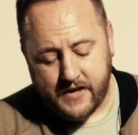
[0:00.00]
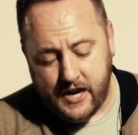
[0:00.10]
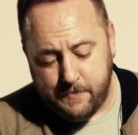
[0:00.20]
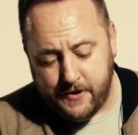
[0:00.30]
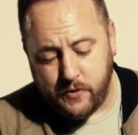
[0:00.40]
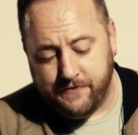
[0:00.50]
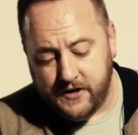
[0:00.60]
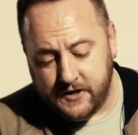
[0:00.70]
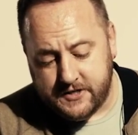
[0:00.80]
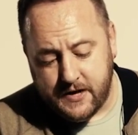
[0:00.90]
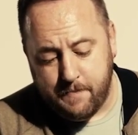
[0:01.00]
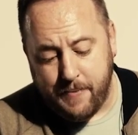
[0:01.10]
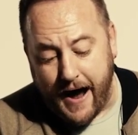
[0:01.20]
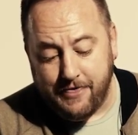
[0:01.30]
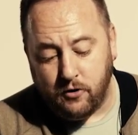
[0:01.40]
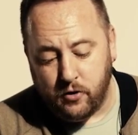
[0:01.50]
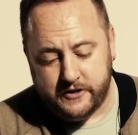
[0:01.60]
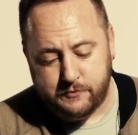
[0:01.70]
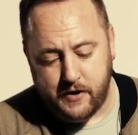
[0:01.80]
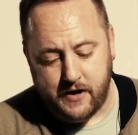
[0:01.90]
It had been revealed to him by the Holy
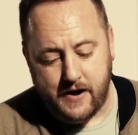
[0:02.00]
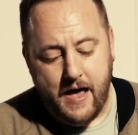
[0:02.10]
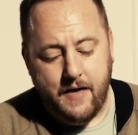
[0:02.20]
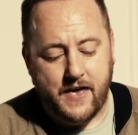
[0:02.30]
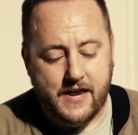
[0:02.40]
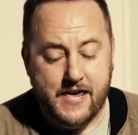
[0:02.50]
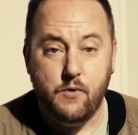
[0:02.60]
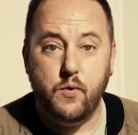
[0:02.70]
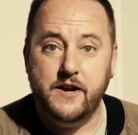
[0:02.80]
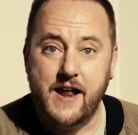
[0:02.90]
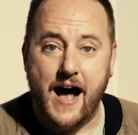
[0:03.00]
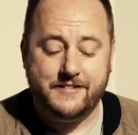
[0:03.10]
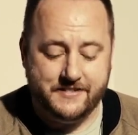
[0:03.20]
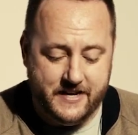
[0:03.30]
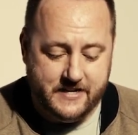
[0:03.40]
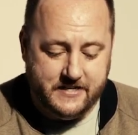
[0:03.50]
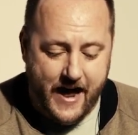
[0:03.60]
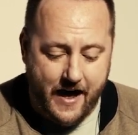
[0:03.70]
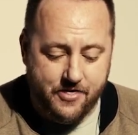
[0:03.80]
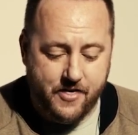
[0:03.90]
Spirit that he would not see
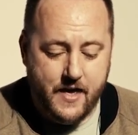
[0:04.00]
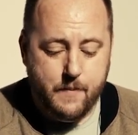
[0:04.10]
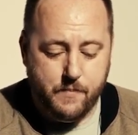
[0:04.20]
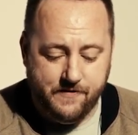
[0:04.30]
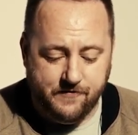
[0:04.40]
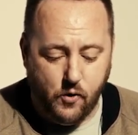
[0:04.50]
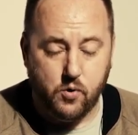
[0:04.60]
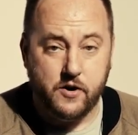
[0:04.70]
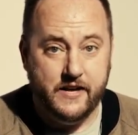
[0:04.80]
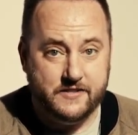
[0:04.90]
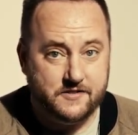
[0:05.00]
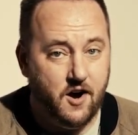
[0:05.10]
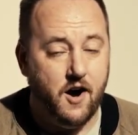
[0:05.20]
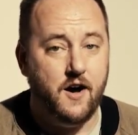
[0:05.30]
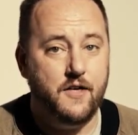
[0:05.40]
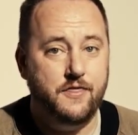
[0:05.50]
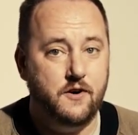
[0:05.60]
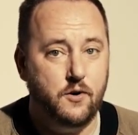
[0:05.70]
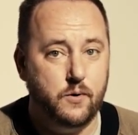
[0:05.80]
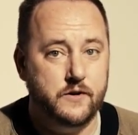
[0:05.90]
death before he saw the
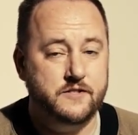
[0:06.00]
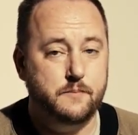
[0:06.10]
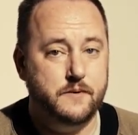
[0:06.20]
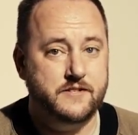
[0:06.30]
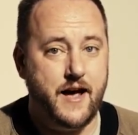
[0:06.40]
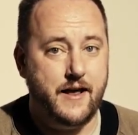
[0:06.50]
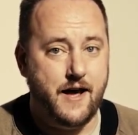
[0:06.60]
Lord's Messiah.